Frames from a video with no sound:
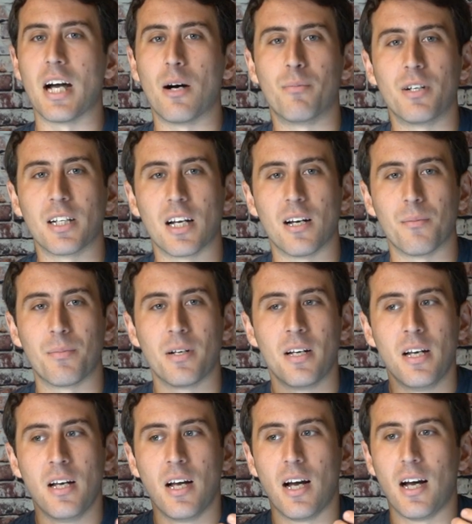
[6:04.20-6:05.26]
I'll bring up
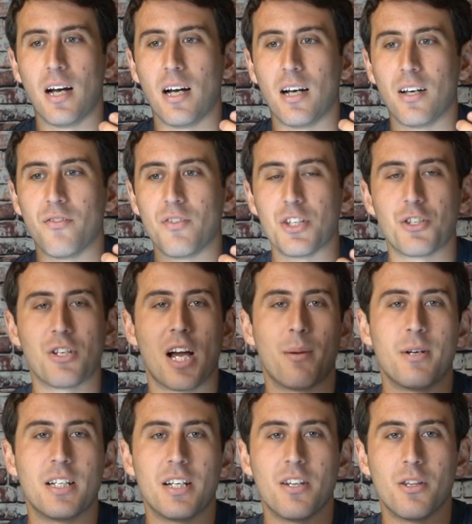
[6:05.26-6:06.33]
this job
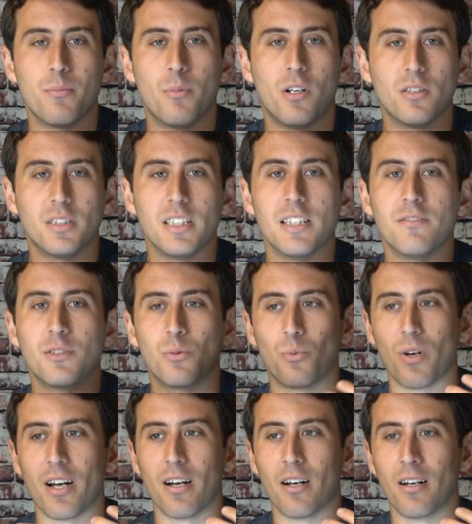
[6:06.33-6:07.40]
I did in the Maldives
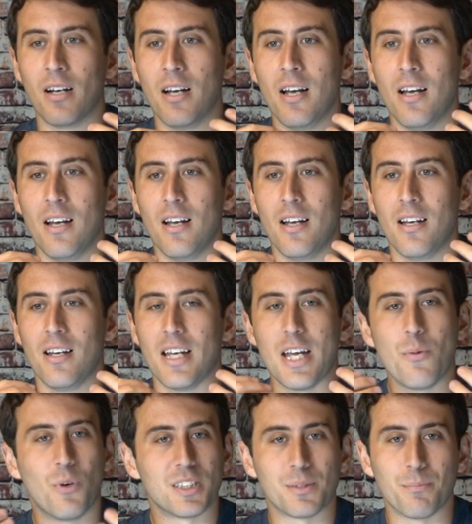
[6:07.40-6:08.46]
where it
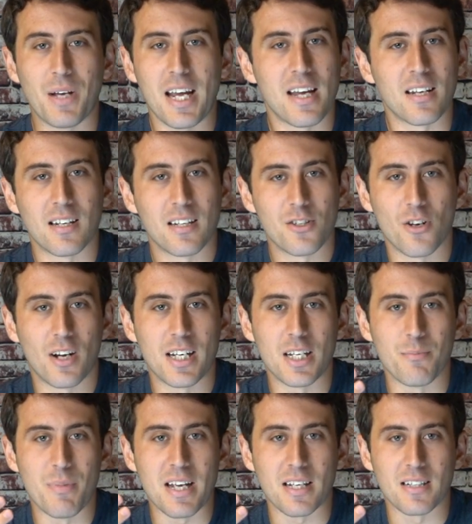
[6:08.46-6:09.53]
wasn't paid, I
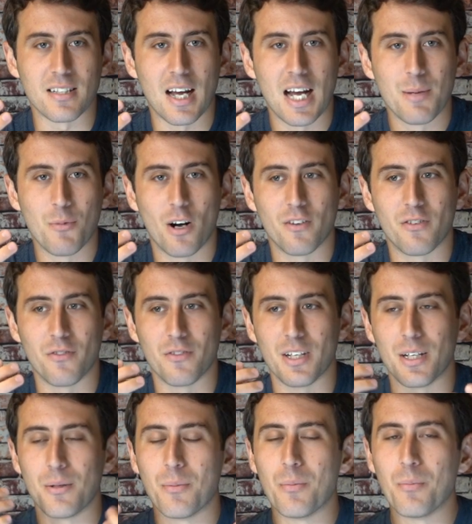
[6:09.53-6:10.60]
didn't make a dime off of
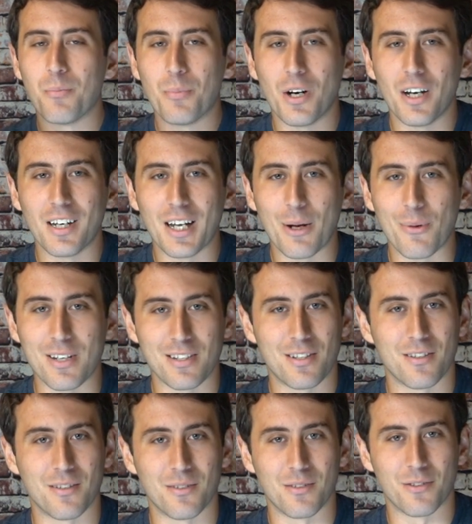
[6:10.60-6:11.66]
it, but I went
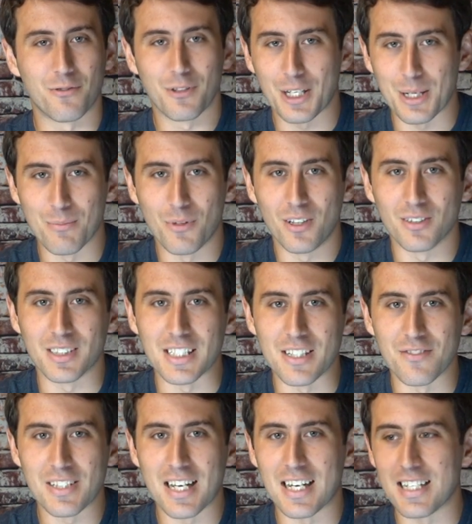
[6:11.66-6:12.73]
to the freaking
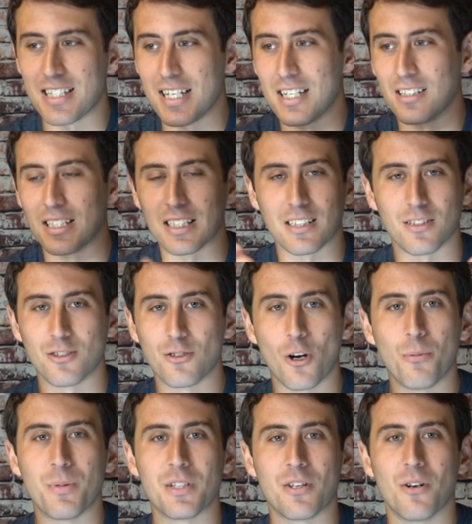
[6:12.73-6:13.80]
Maldives and I stayed in like the
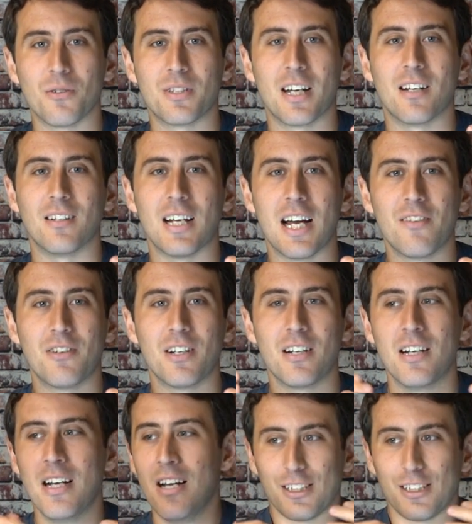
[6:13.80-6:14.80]
dopest hotel ever.